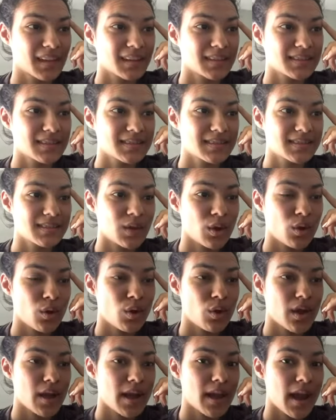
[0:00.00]
So
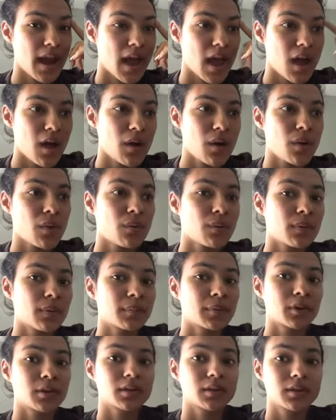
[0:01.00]
now I'm
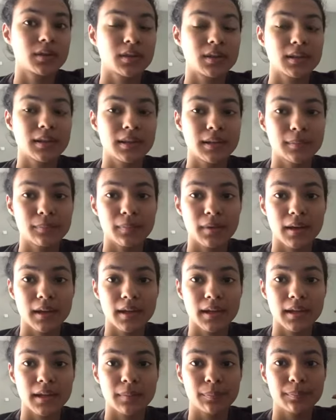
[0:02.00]
gonna clean
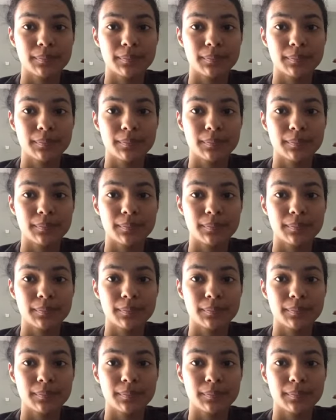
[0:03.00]
my